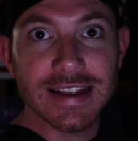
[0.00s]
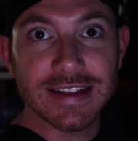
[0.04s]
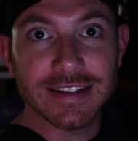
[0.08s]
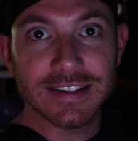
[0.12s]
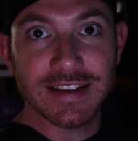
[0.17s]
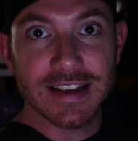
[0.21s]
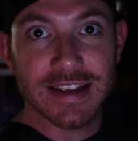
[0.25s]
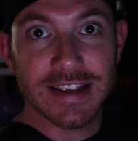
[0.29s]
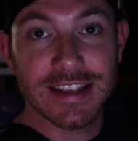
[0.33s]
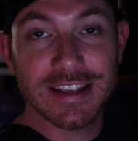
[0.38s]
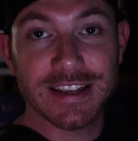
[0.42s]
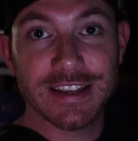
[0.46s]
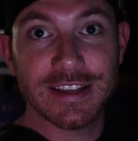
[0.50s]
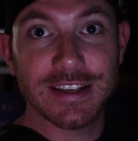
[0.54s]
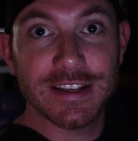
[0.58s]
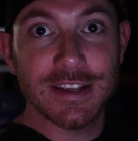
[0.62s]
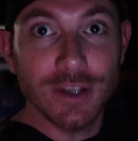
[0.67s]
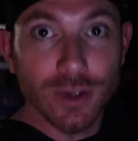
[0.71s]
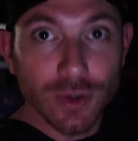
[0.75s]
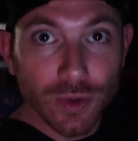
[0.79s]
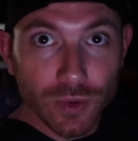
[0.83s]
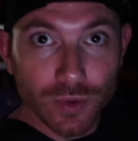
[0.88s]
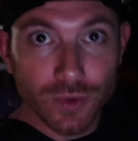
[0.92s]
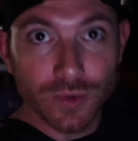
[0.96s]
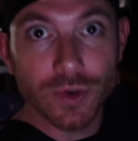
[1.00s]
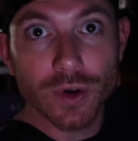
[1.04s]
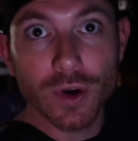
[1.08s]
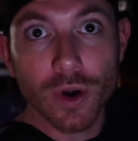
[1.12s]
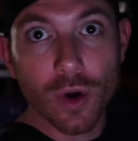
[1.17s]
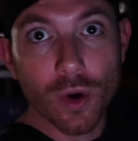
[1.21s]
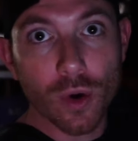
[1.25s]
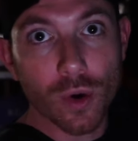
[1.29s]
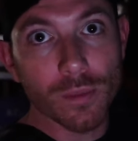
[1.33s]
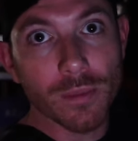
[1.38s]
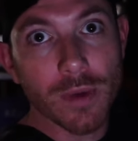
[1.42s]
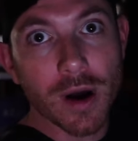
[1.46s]
it's a huge
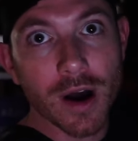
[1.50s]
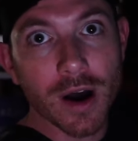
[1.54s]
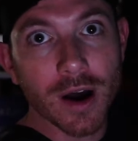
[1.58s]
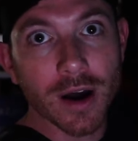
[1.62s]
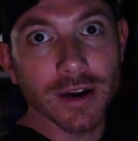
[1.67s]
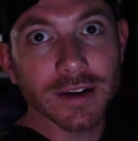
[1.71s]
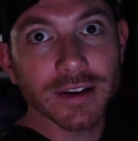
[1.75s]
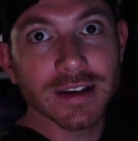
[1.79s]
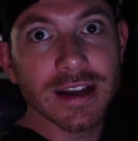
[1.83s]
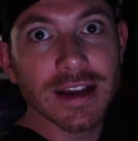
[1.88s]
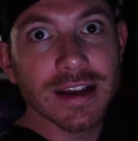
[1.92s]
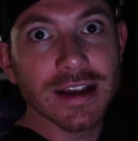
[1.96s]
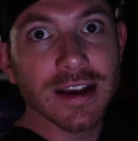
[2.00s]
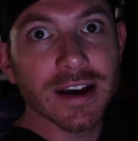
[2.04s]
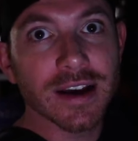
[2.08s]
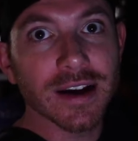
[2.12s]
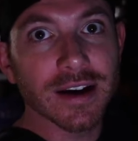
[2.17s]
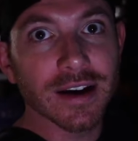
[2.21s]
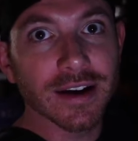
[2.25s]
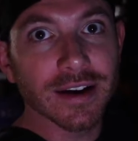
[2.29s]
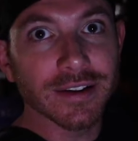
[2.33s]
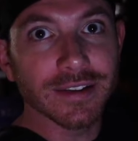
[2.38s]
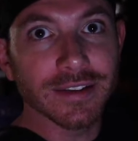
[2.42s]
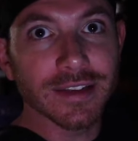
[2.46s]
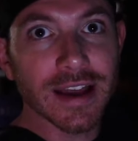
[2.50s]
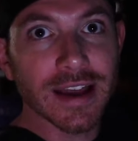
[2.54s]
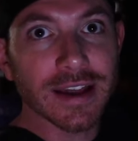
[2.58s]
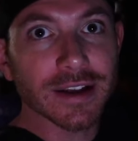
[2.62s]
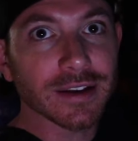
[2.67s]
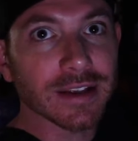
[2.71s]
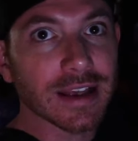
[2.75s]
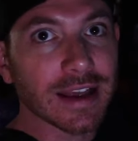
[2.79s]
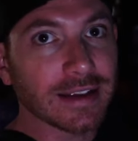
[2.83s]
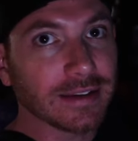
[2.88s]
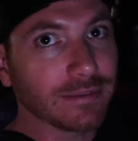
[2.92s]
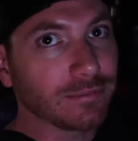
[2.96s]
home haunt.
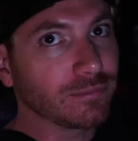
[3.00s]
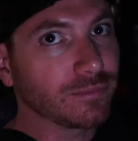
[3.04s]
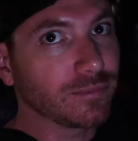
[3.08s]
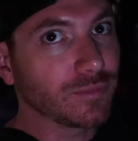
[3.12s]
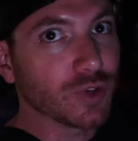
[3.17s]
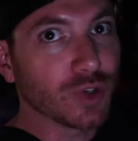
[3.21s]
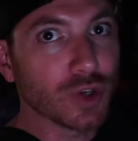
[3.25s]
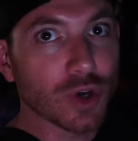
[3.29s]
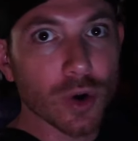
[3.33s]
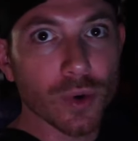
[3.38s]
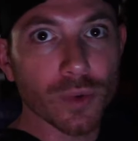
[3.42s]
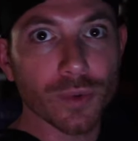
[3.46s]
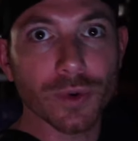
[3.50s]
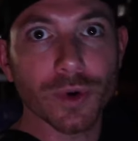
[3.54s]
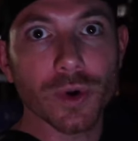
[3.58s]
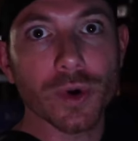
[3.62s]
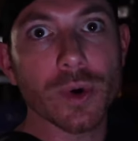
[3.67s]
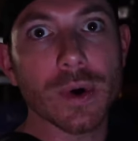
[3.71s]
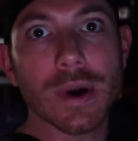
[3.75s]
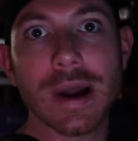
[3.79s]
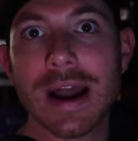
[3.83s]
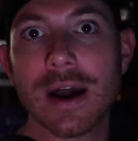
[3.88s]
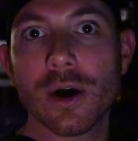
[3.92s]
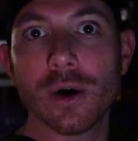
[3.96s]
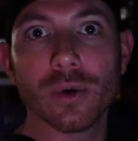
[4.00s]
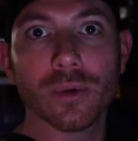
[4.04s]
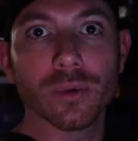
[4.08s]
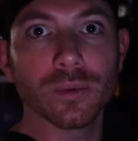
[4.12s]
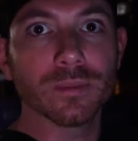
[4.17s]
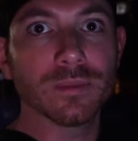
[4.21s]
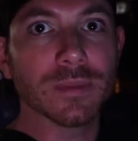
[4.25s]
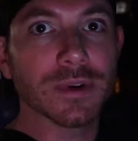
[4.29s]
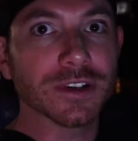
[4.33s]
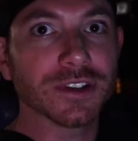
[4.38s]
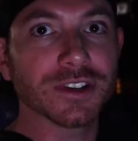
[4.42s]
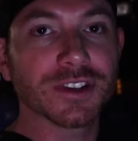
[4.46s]
I don't know how
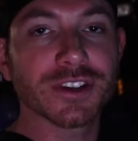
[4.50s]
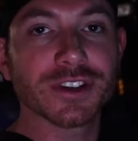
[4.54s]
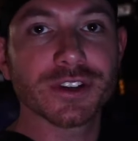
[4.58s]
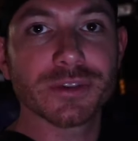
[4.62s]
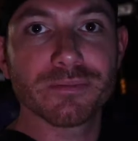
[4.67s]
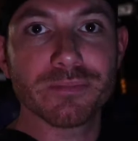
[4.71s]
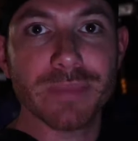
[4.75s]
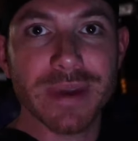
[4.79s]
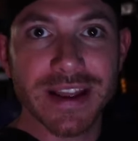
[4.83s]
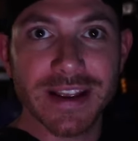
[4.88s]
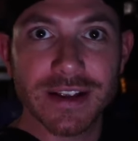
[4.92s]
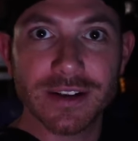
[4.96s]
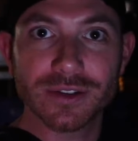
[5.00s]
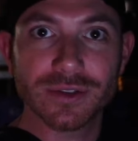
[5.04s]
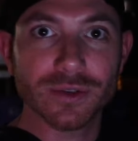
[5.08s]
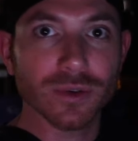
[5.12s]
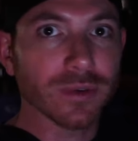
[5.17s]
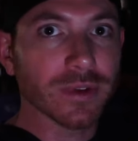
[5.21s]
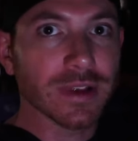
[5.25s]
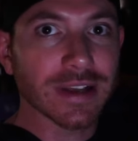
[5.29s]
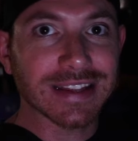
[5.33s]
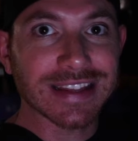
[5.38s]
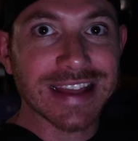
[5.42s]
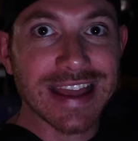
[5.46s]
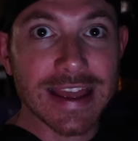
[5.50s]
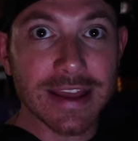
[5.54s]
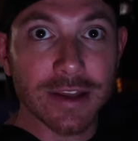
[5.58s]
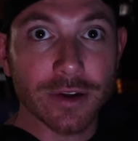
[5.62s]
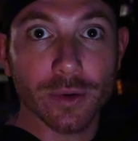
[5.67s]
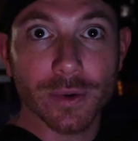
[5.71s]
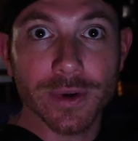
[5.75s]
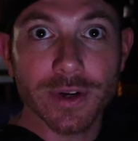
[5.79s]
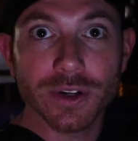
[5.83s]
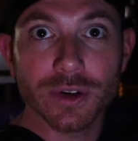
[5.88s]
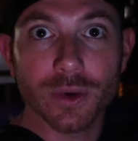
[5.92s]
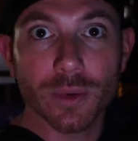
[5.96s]
much space or like the
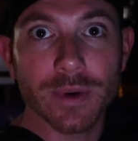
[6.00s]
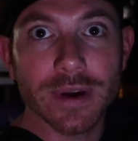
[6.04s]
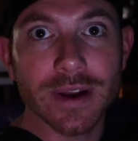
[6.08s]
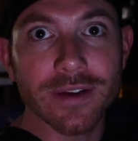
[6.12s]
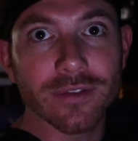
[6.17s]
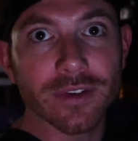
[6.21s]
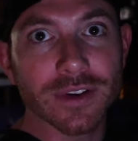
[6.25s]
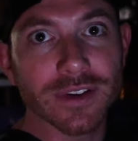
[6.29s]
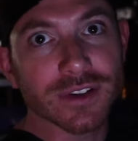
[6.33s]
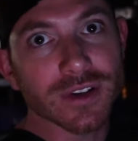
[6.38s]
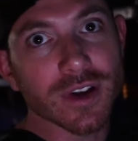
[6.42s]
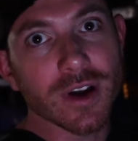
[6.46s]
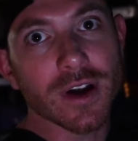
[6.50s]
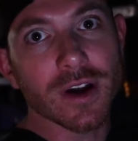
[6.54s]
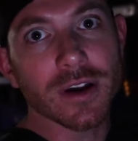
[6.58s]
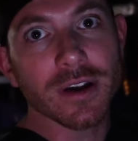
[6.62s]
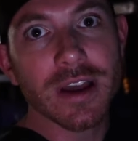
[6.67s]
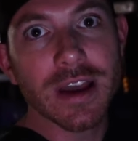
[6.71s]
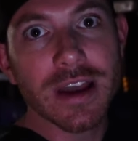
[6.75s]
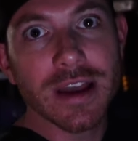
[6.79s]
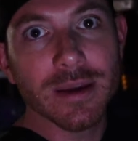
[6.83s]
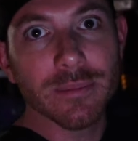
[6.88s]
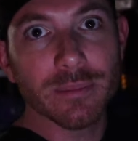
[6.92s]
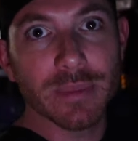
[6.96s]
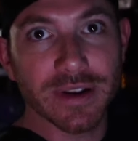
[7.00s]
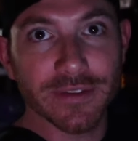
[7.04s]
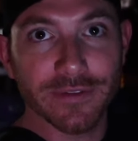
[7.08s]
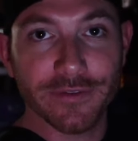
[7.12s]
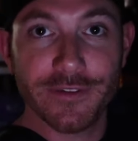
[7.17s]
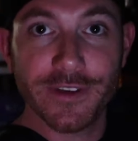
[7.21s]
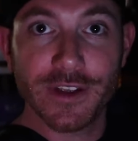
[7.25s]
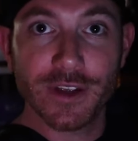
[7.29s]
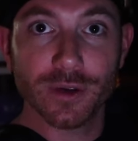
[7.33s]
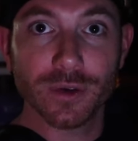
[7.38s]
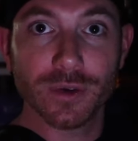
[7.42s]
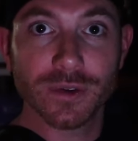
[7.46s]
acreage or whatever it's on, but it
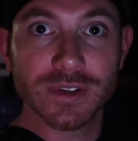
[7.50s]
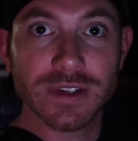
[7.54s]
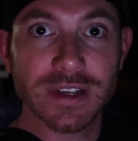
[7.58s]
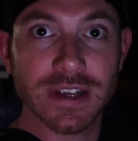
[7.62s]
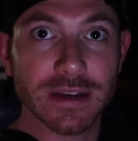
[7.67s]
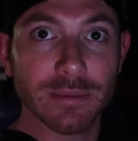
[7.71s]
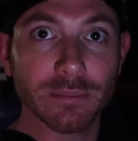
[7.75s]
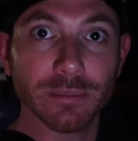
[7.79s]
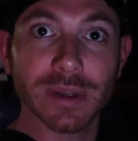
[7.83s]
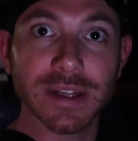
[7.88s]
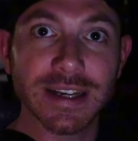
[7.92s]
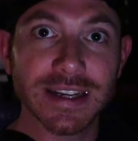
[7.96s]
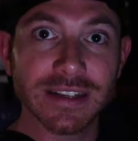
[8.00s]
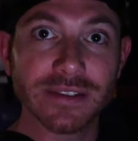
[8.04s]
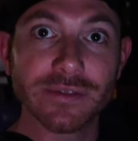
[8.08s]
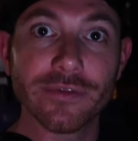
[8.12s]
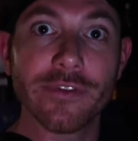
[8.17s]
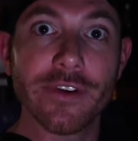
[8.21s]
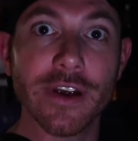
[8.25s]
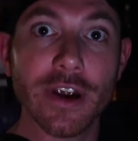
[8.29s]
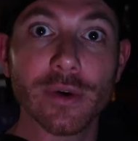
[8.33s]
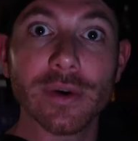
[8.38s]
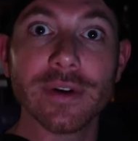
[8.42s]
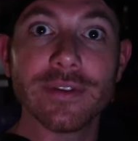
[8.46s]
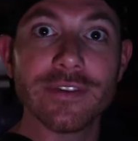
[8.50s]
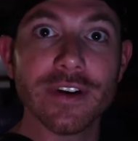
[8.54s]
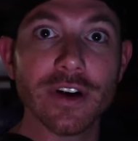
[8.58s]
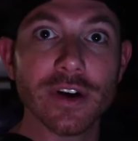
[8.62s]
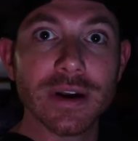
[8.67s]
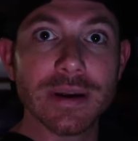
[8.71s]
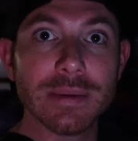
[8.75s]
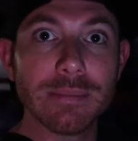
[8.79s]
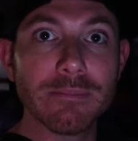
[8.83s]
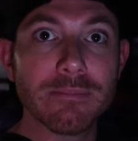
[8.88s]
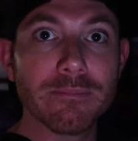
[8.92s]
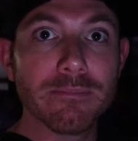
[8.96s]
feels and plays very,
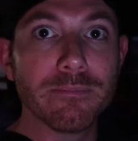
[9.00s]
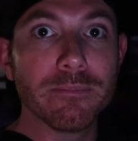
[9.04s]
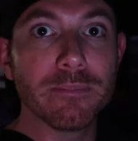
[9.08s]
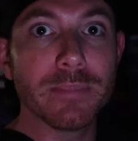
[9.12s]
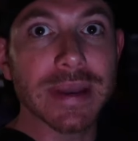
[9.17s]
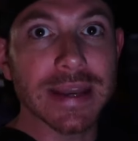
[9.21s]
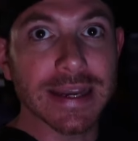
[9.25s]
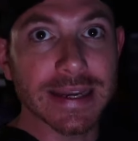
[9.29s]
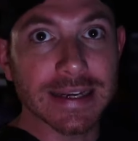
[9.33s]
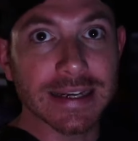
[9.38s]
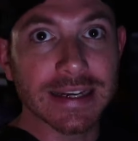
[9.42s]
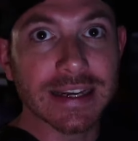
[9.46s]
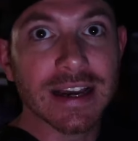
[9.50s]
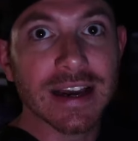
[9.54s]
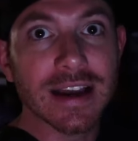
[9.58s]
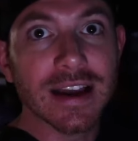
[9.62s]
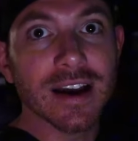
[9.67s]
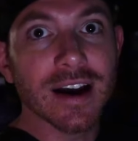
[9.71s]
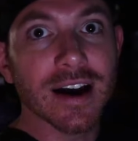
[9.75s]
very big.